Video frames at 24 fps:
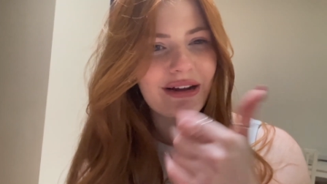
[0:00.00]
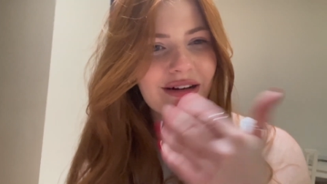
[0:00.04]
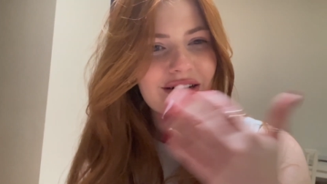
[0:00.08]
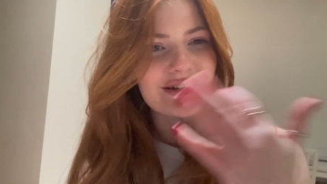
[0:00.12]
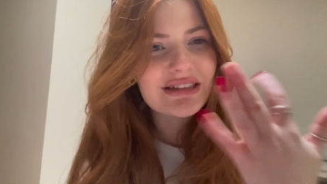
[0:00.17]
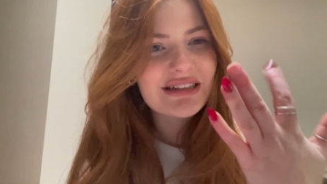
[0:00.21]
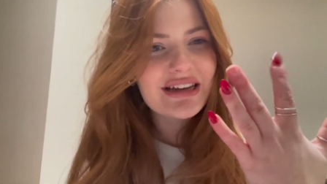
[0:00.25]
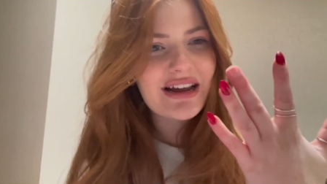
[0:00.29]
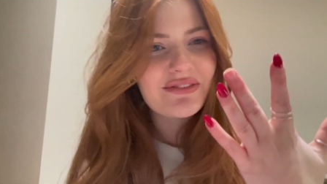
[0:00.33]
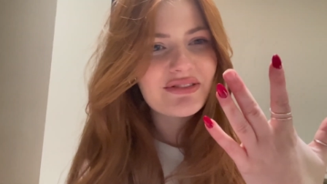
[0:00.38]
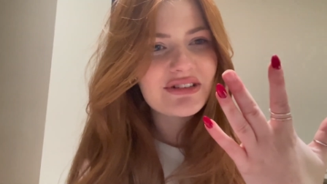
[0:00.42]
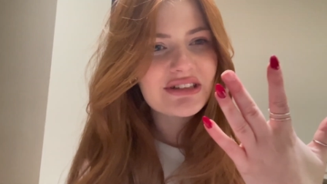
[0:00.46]
I
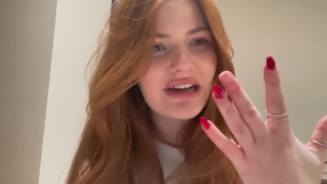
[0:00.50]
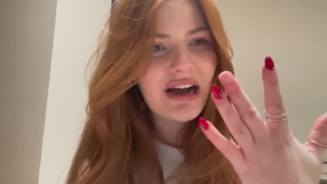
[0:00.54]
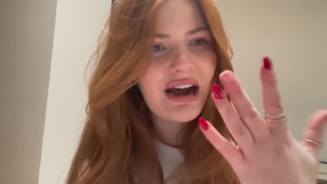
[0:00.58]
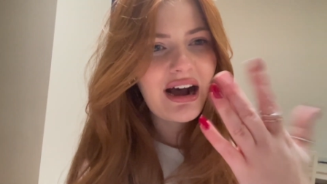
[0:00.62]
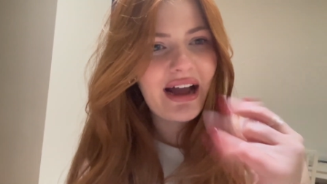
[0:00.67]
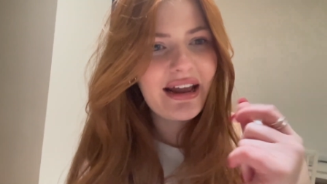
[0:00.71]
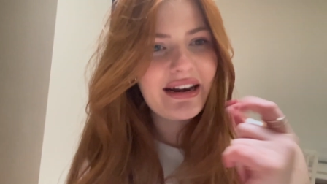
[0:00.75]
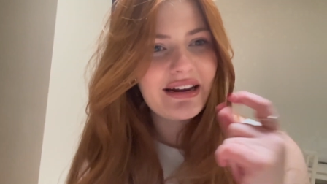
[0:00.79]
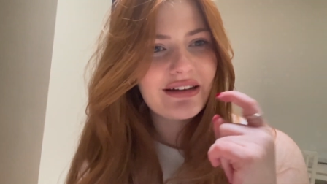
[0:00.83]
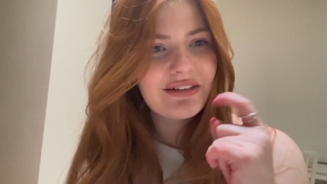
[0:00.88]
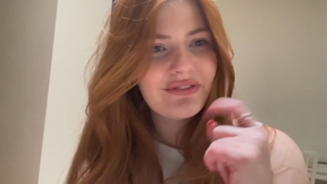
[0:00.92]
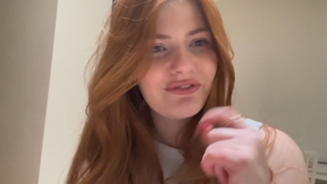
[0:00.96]
just have to
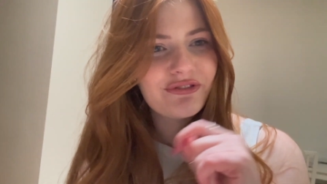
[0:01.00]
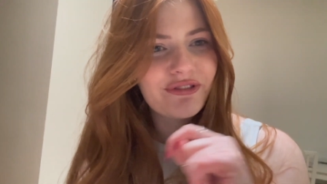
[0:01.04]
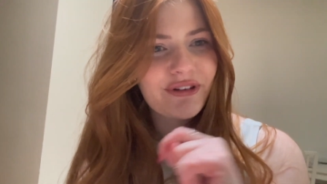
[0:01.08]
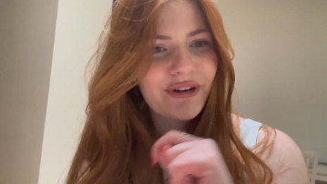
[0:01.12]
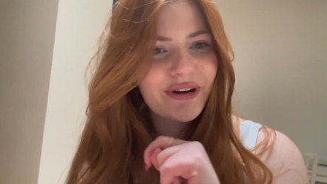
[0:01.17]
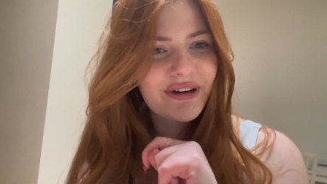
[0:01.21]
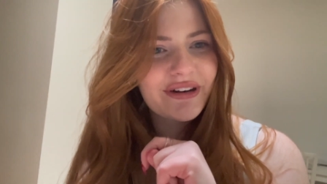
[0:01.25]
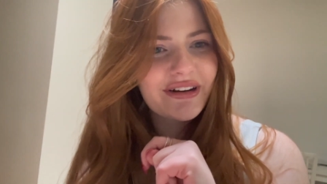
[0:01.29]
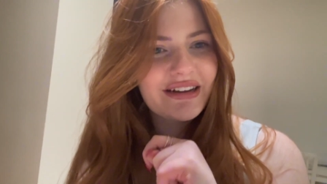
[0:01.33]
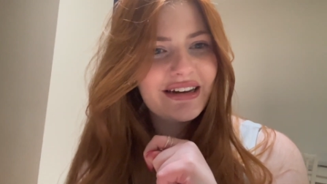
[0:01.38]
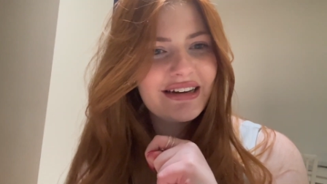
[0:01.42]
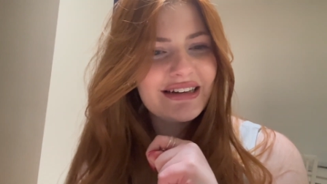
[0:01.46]
hide it
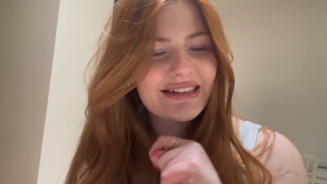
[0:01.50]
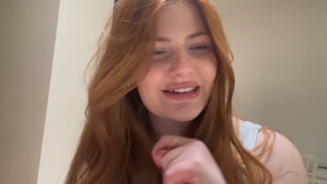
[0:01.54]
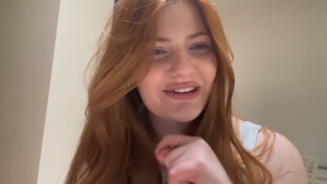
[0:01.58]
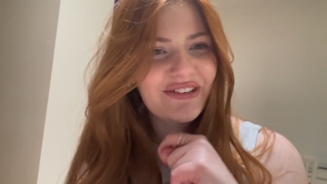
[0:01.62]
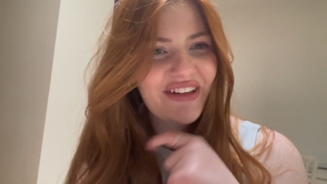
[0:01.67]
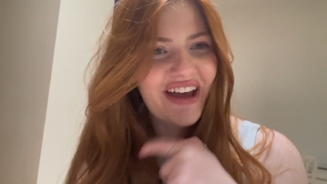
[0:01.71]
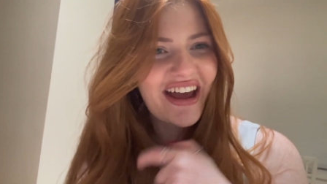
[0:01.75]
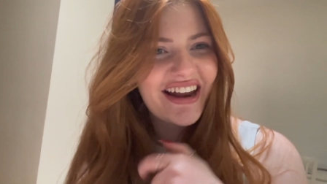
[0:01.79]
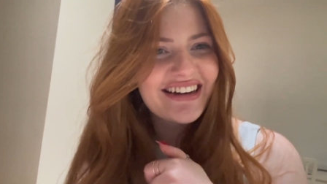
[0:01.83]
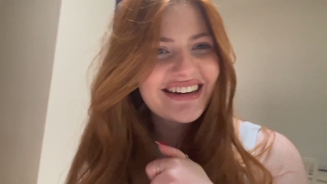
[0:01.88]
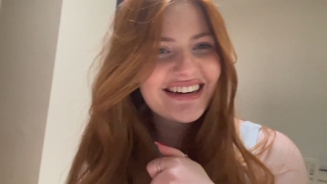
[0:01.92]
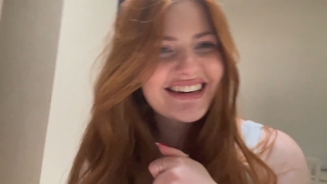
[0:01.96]
for until
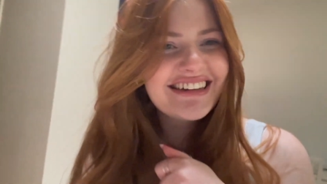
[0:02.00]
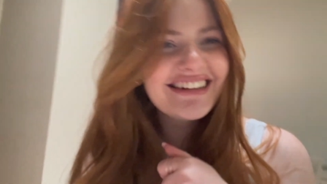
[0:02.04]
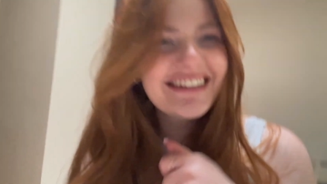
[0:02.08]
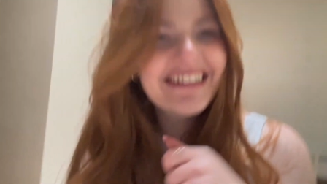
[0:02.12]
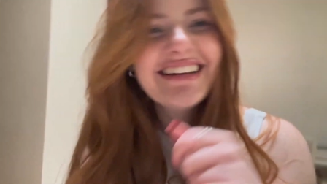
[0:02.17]
then.